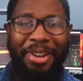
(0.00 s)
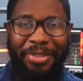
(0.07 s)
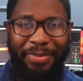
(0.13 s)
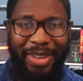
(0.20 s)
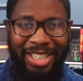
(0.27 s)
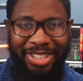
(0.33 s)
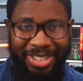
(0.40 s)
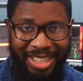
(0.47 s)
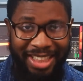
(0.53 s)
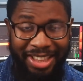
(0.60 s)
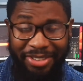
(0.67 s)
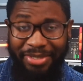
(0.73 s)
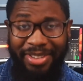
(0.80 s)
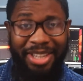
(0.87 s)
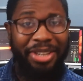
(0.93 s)
to make sure that the
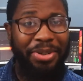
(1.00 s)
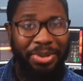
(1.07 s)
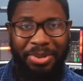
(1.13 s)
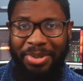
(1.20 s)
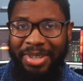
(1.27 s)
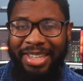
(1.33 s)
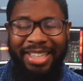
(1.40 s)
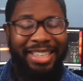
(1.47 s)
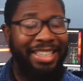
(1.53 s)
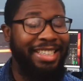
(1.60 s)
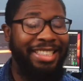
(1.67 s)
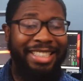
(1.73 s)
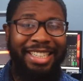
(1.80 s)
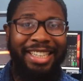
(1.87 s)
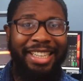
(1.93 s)
vehicle
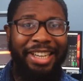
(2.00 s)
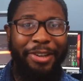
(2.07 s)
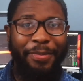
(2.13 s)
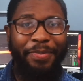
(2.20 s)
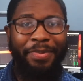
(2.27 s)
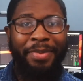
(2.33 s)
is clean.